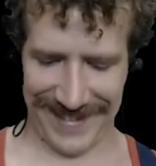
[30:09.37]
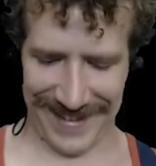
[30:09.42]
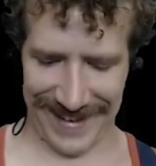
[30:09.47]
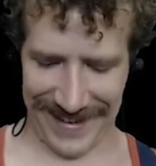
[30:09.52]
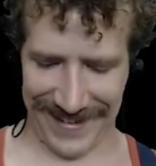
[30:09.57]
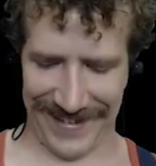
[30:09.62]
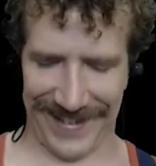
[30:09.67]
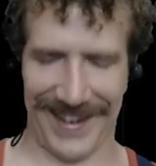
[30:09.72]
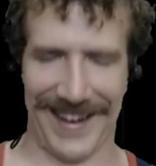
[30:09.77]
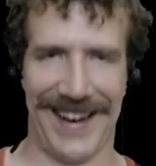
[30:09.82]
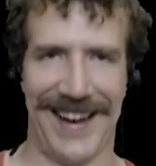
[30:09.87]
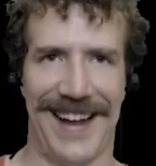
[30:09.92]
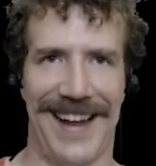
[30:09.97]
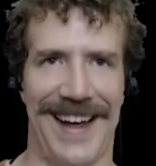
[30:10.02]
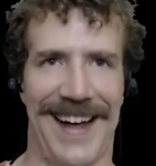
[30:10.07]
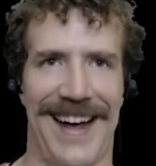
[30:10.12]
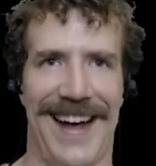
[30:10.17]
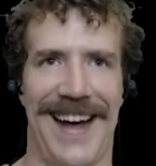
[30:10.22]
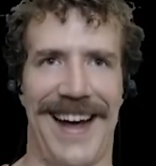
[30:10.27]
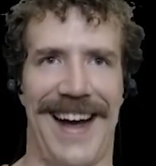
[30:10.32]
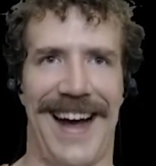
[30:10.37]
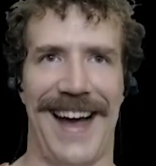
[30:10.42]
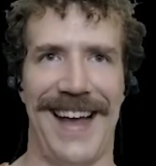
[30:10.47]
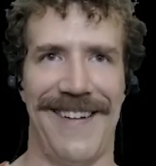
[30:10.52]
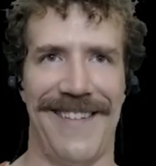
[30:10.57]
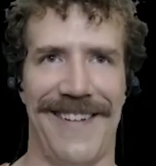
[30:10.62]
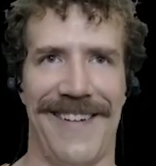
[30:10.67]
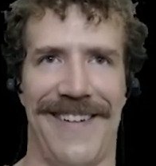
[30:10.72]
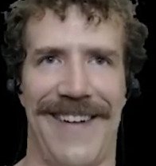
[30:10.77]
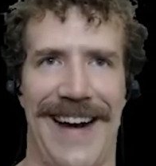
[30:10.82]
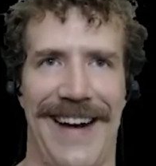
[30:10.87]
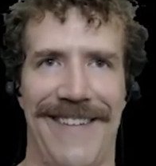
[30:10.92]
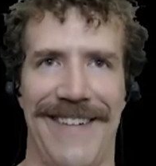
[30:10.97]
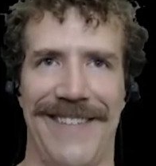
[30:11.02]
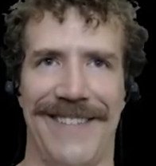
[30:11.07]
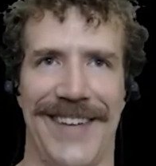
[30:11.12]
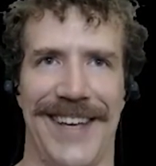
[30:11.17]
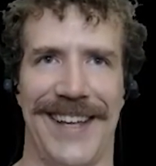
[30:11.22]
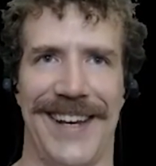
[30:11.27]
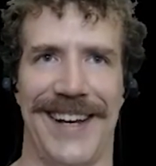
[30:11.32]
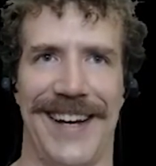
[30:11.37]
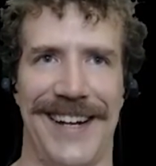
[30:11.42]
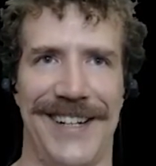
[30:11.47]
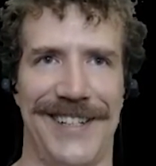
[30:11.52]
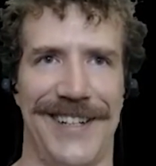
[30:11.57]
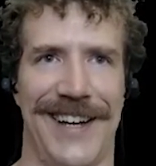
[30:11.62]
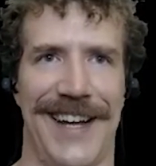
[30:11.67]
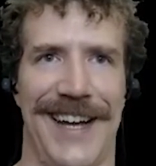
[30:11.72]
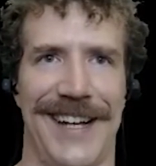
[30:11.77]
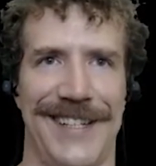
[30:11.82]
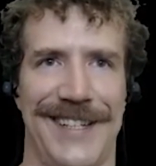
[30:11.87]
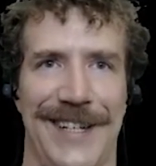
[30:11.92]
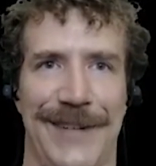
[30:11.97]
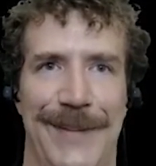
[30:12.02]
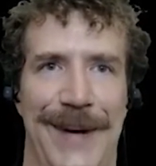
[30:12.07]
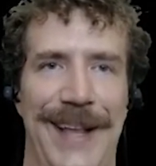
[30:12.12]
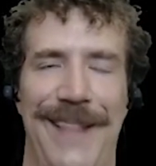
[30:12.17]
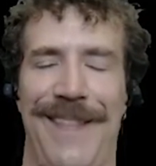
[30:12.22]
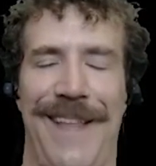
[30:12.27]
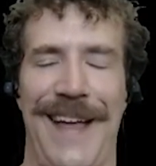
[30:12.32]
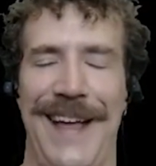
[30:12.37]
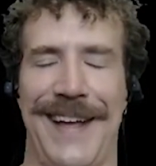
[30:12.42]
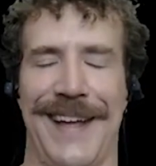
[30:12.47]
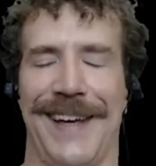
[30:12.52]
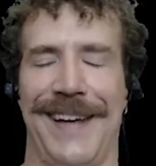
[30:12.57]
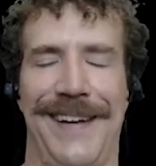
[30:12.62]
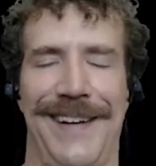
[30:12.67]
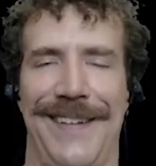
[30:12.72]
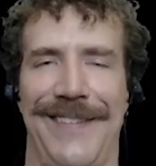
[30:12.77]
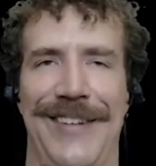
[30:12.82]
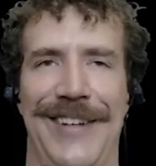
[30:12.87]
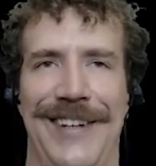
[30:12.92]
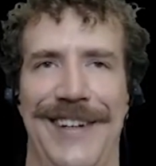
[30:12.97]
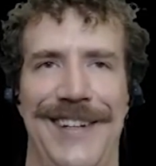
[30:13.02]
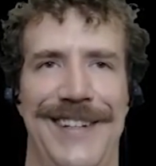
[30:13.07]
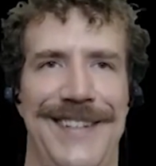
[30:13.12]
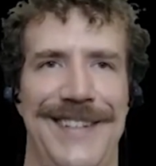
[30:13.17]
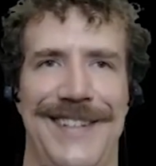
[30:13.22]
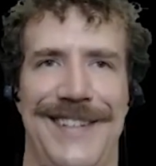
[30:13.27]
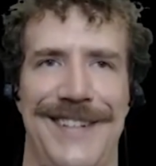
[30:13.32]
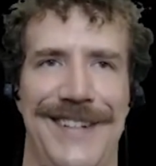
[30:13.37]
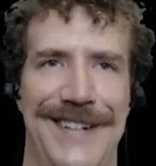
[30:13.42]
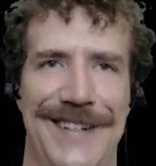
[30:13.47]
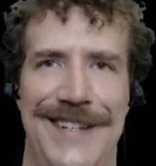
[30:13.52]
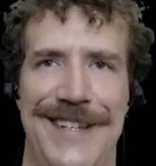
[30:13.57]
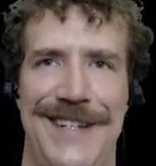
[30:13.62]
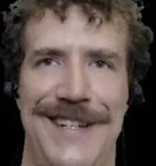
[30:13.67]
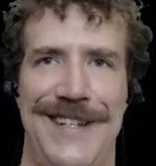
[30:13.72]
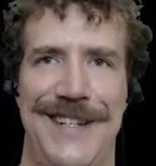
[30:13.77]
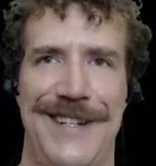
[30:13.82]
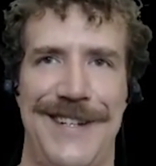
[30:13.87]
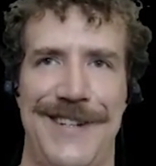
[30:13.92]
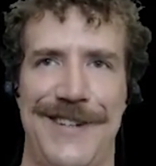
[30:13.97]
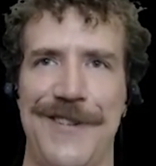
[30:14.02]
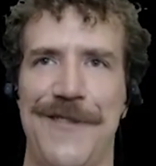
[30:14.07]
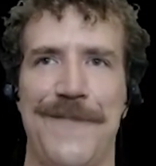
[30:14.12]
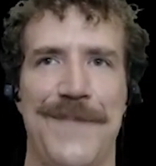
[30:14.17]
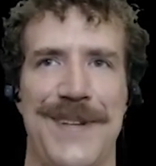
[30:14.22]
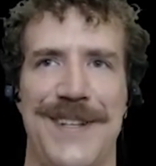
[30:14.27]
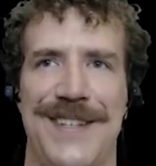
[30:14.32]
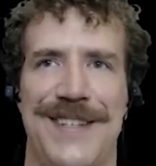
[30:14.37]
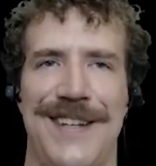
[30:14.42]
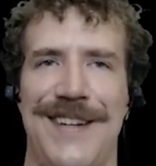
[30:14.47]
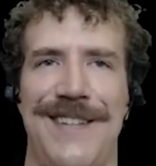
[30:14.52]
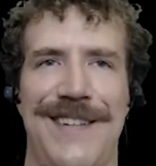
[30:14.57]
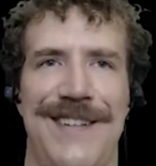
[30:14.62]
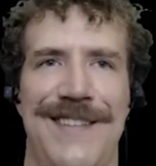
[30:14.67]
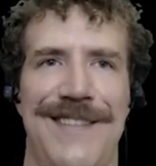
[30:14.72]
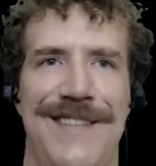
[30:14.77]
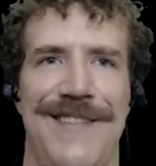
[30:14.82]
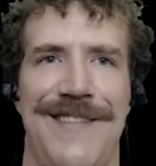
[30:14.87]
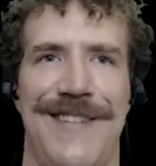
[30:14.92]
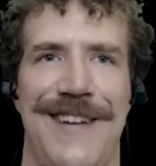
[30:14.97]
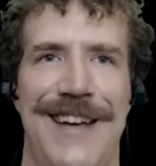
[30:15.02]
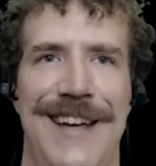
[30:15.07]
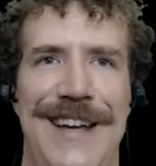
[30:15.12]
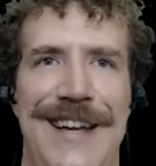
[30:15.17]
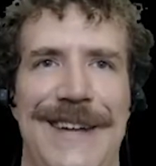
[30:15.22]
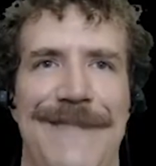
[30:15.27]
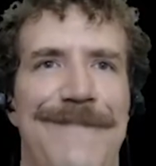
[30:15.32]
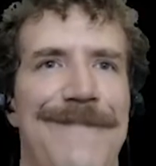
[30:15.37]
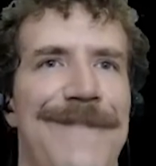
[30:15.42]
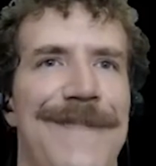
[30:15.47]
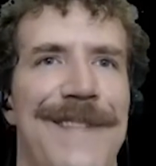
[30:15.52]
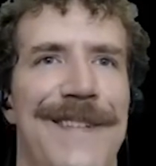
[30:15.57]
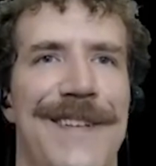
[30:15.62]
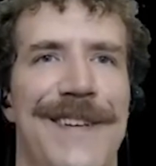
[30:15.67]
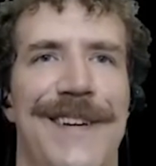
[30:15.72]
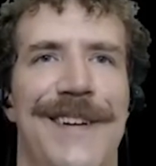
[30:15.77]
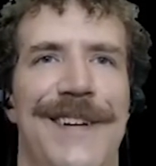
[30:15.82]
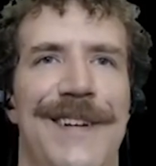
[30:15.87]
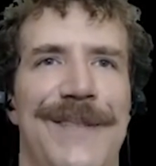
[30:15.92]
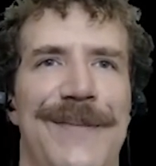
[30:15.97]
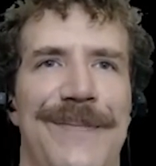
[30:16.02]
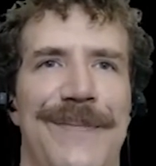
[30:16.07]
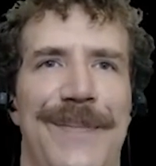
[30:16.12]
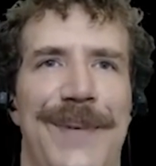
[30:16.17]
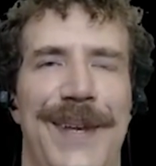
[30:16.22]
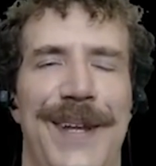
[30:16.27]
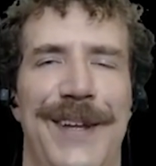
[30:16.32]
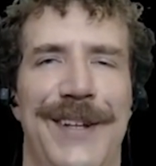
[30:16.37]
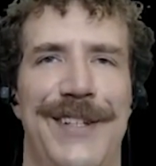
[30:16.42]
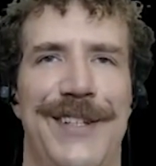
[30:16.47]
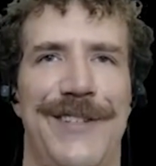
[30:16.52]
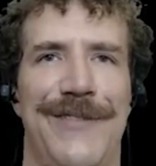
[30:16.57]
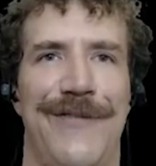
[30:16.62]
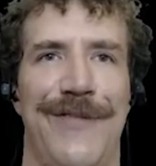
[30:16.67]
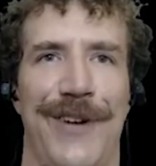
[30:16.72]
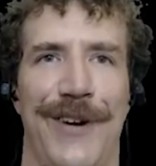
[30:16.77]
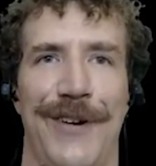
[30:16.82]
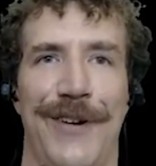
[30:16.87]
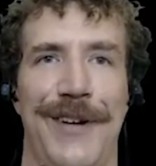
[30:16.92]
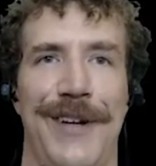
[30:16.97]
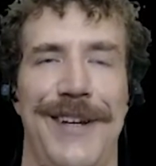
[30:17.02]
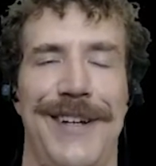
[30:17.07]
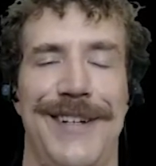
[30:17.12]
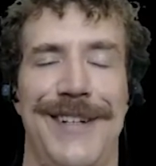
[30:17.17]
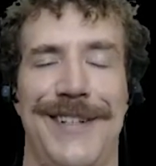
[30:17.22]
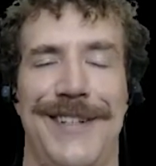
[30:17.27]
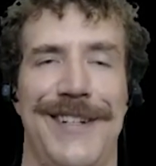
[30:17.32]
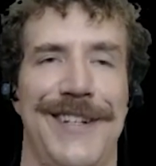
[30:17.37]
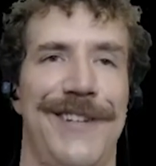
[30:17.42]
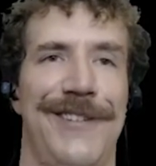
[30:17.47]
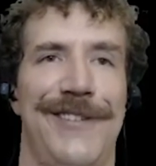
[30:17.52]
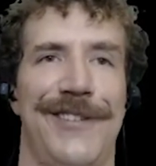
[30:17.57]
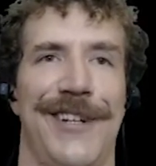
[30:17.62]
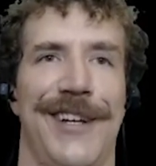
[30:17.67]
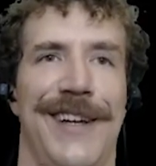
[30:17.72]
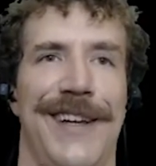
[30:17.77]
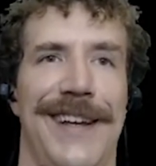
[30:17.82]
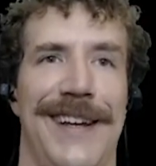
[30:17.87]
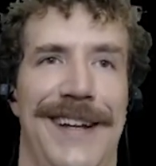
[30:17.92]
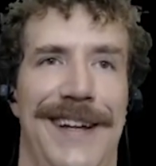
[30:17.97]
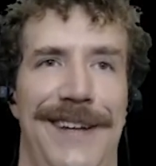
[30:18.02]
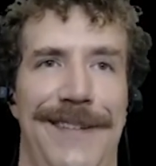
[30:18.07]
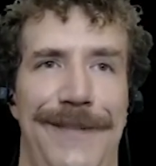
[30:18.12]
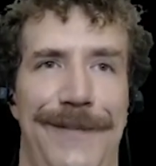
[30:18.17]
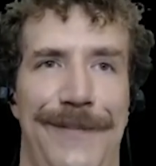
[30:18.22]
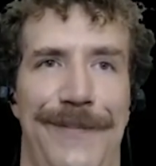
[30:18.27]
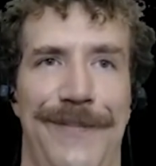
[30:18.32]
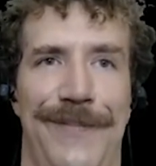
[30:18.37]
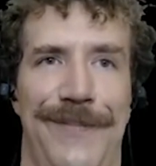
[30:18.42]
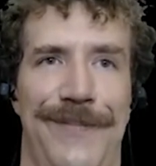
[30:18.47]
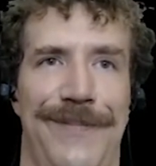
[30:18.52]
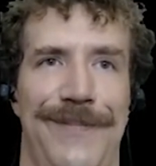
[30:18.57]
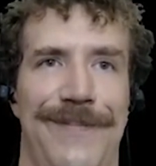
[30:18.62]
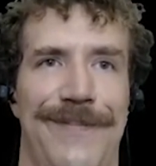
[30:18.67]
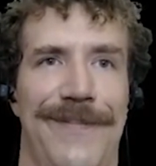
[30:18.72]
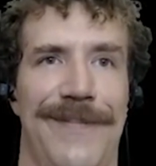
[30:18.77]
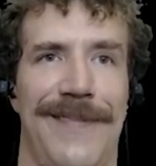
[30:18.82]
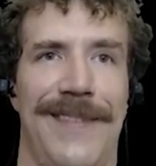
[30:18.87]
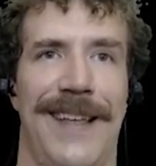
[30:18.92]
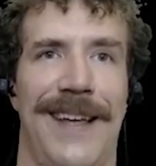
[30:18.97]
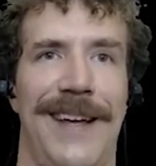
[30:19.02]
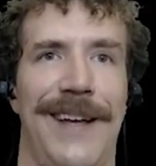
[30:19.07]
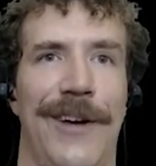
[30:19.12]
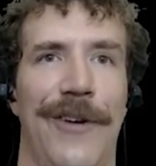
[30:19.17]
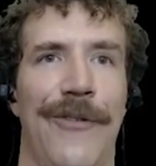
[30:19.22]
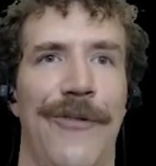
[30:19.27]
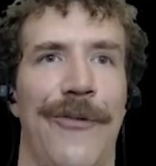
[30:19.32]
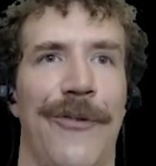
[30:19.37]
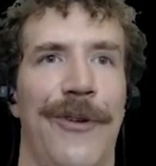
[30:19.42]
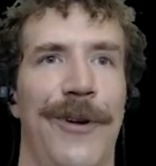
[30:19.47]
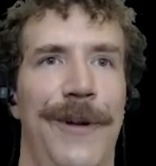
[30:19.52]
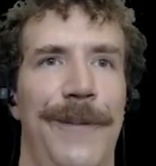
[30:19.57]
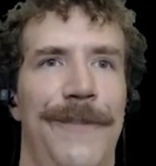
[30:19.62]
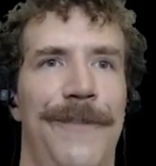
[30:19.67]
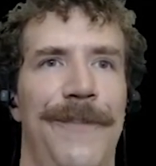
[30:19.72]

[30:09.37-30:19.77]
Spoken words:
I mean, I don't know how he made it. I should ask him. I like it. I mean, it's a stupid, silly little game, but it's very nostalgic, and I go for it.